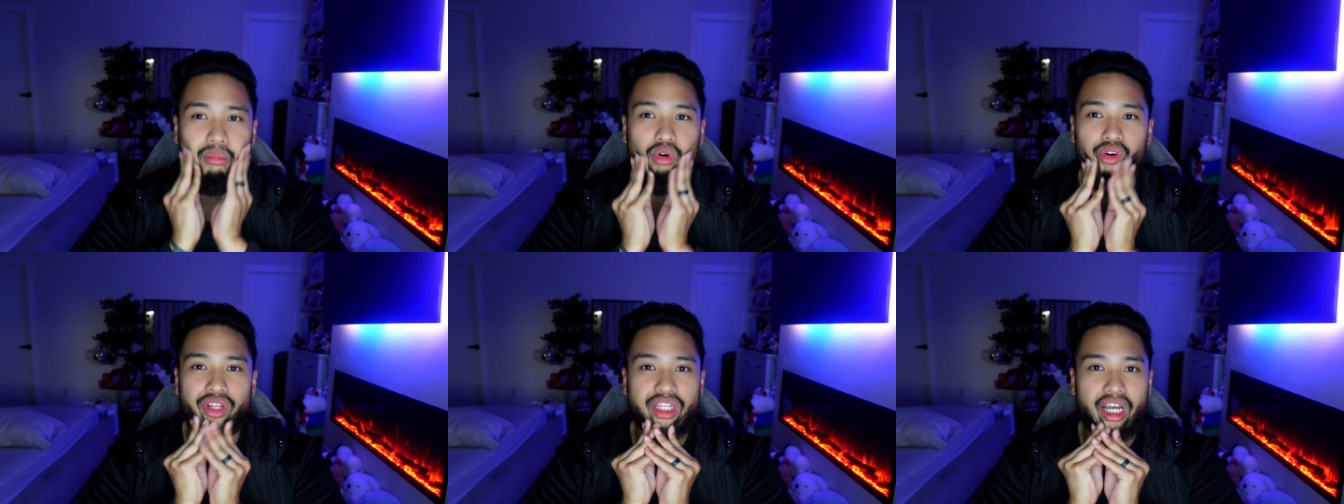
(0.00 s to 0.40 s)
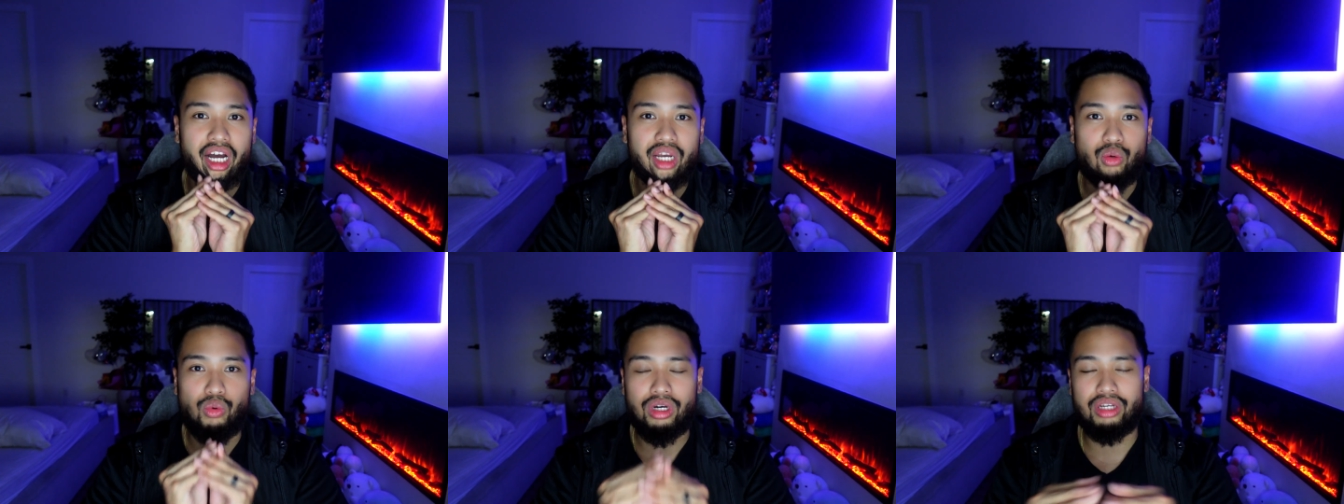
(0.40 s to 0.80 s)
Muay
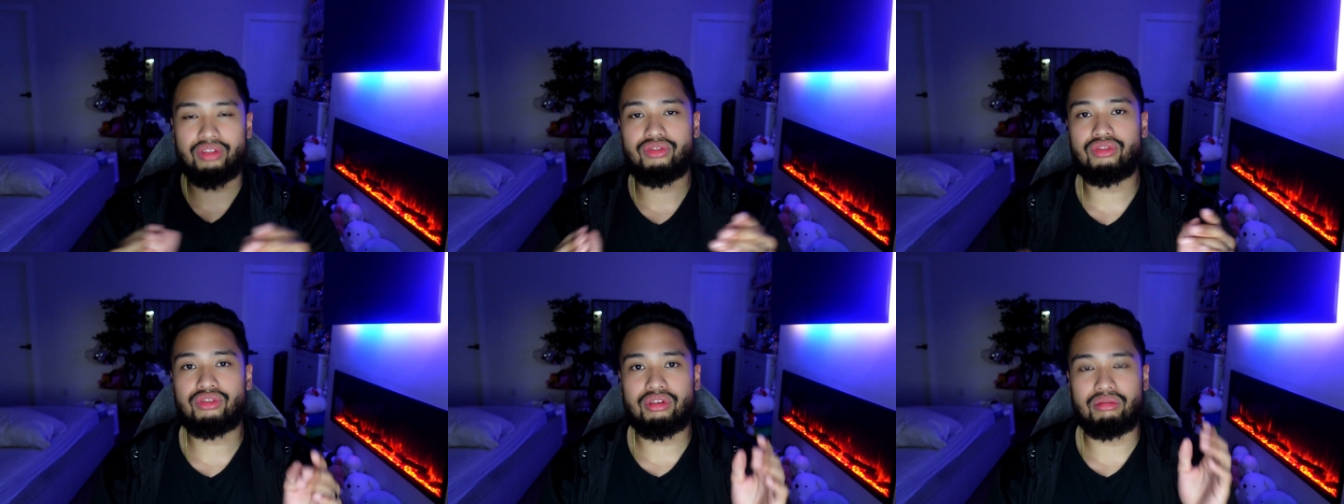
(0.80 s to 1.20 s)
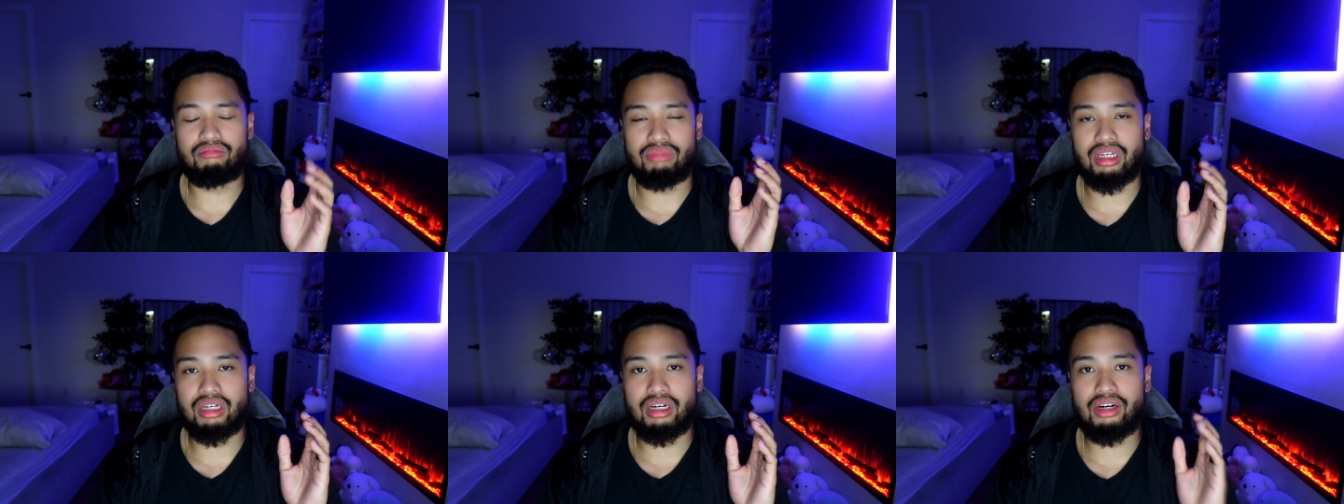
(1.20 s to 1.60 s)
Thai wins
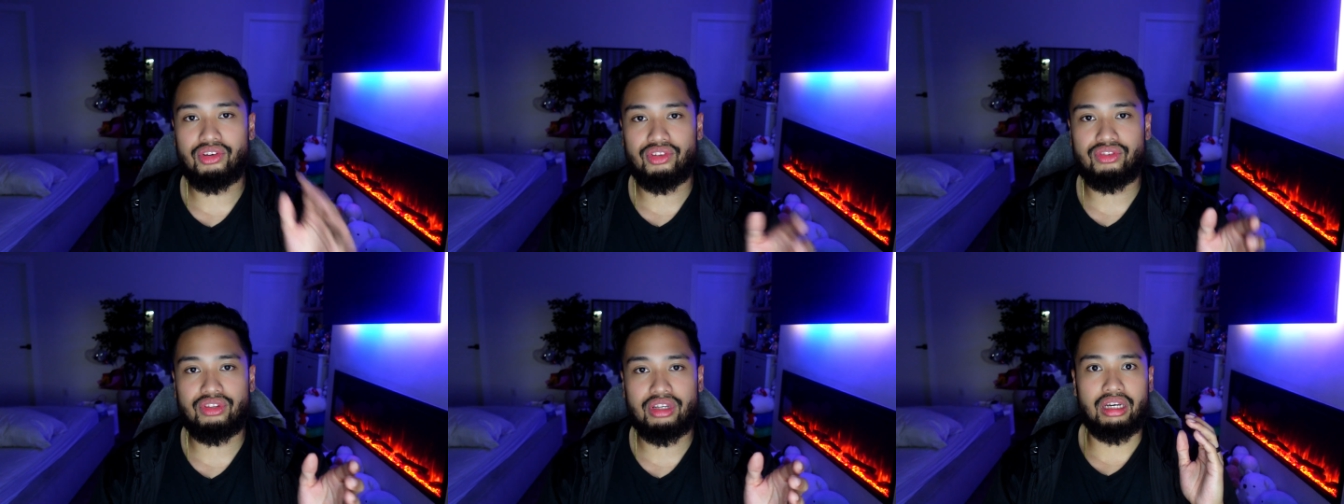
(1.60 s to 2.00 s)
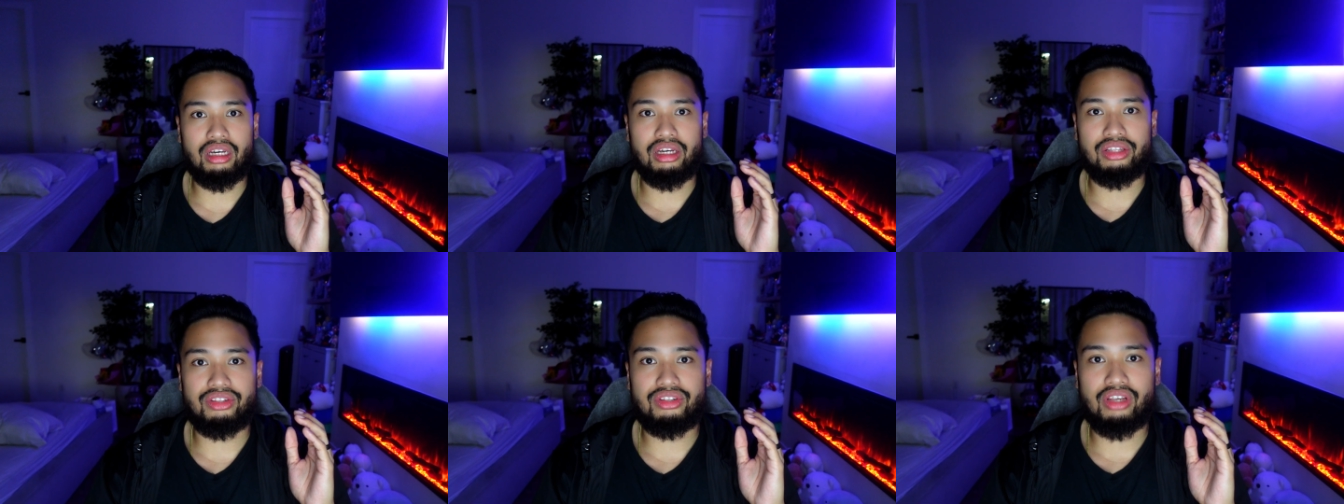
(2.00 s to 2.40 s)
because
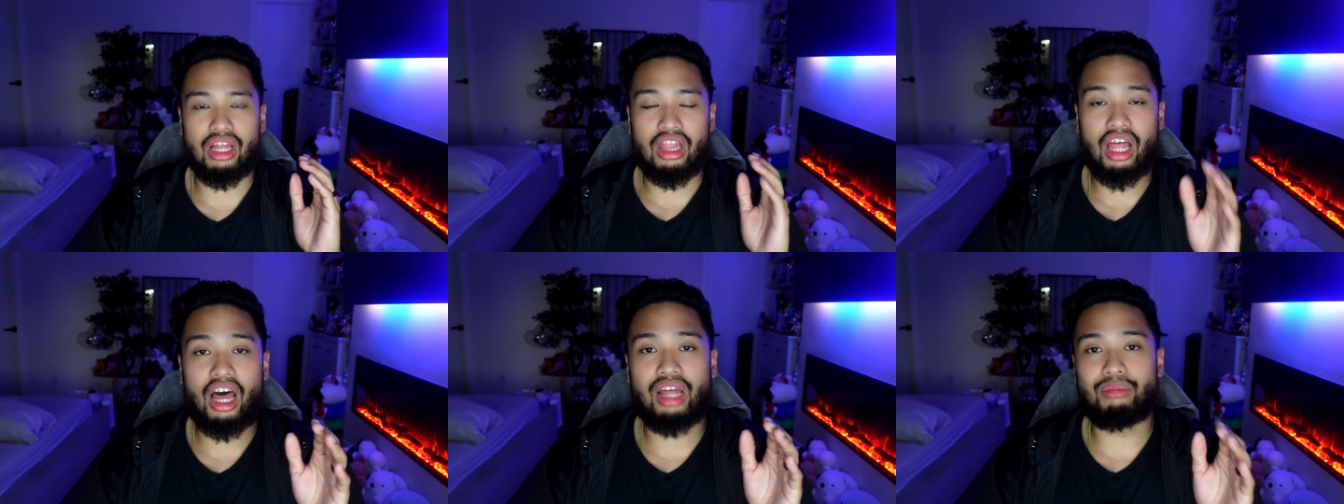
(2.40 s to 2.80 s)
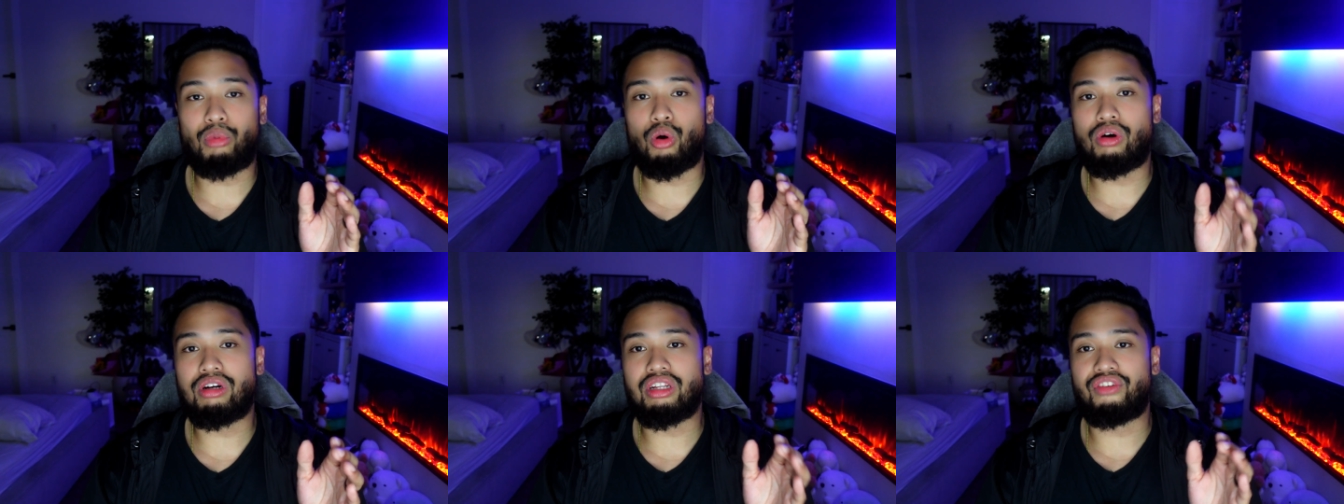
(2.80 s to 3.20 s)
it's a lot
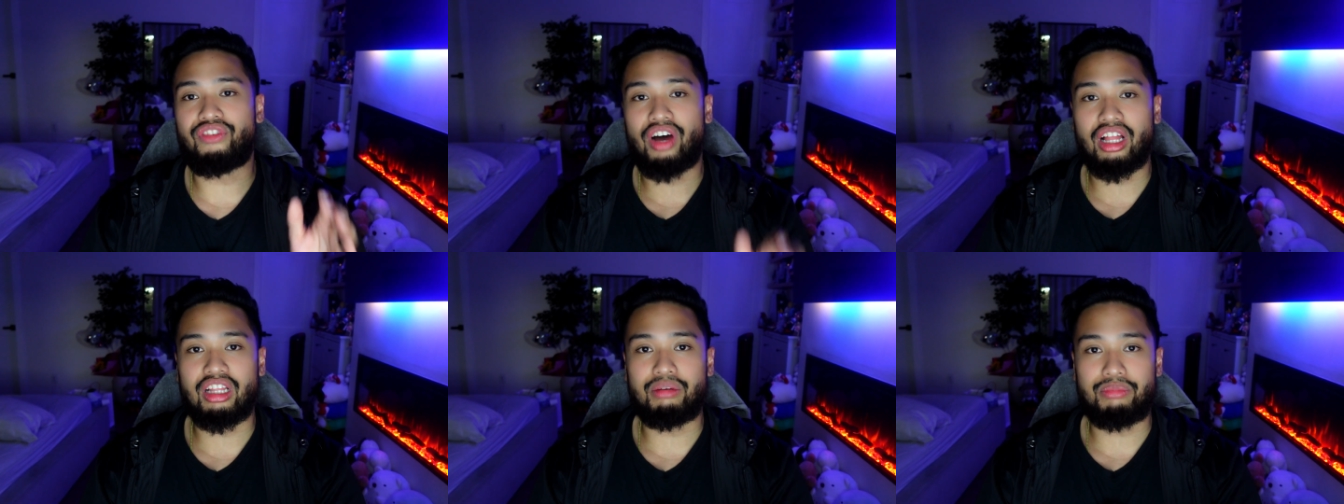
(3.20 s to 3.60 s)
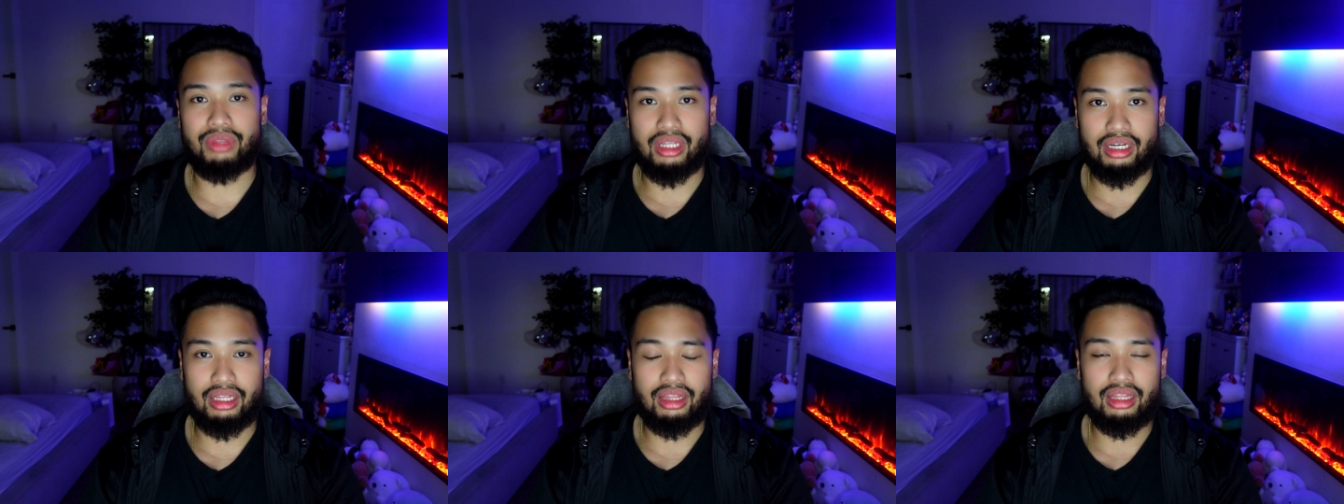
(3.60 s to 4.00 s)
more developed
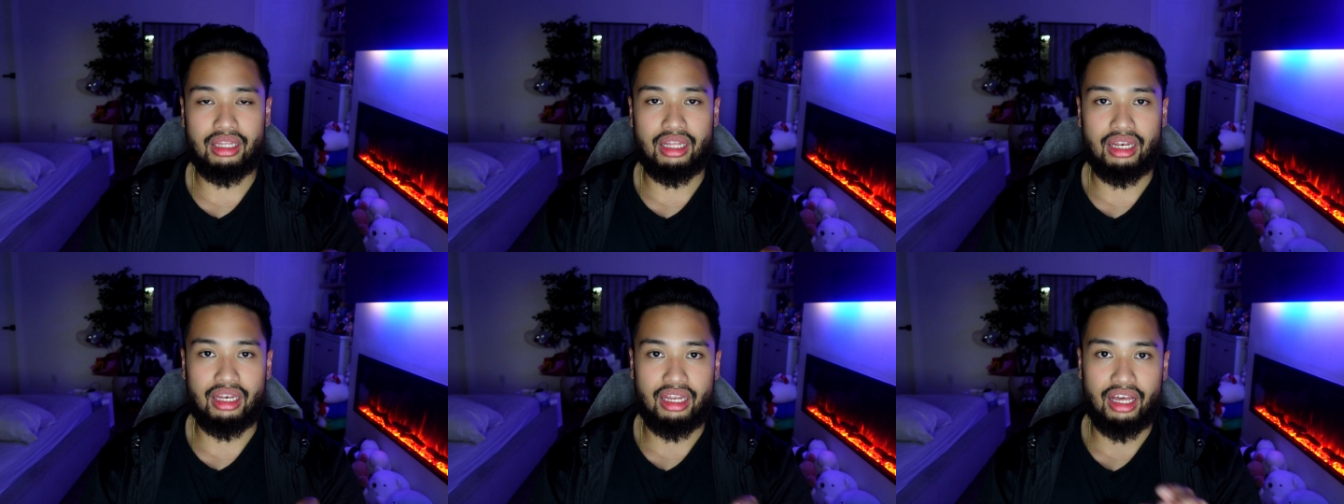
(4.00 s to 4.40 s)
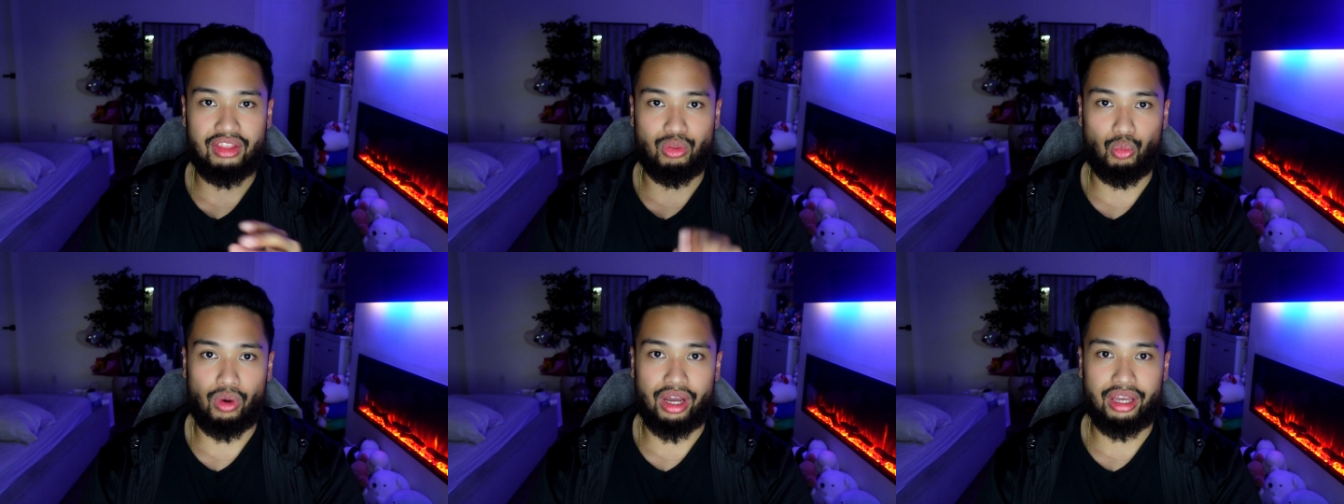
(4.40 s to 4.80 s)
than
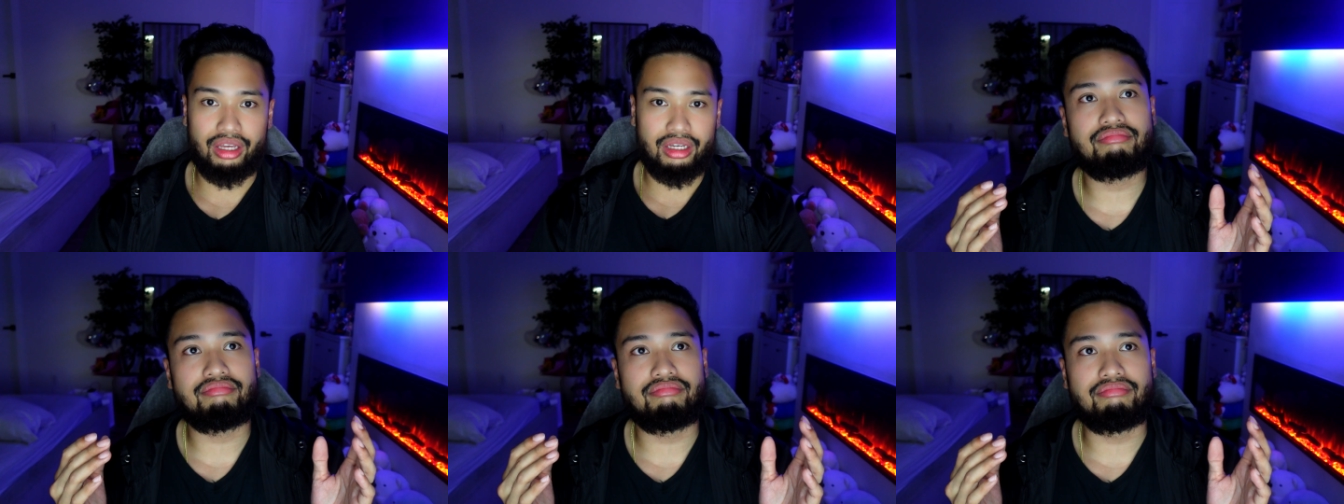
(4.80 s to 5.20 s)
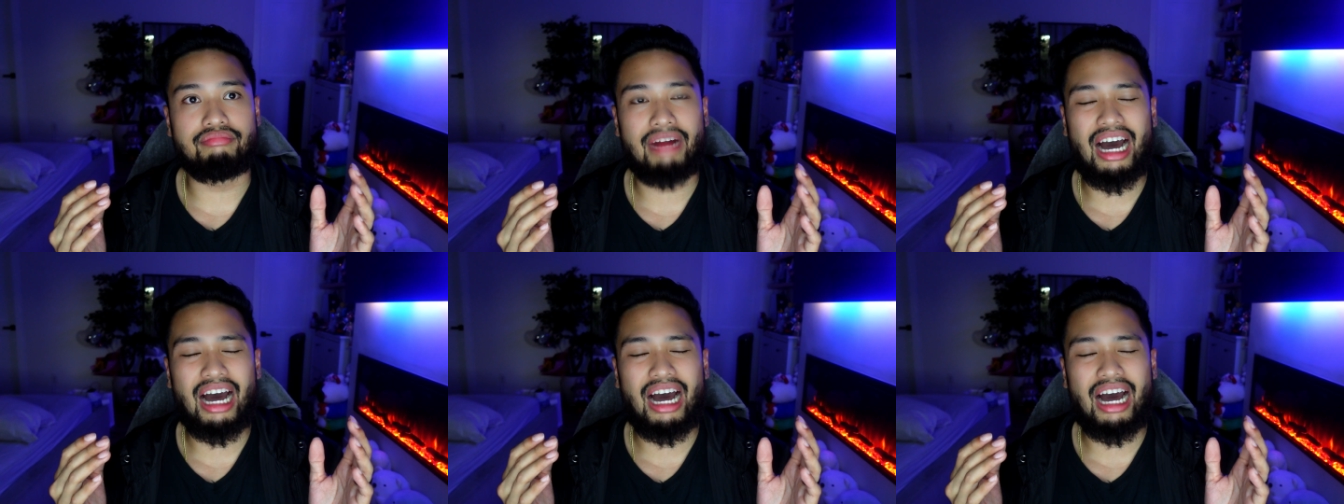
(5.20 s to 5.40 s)
LETHWEI.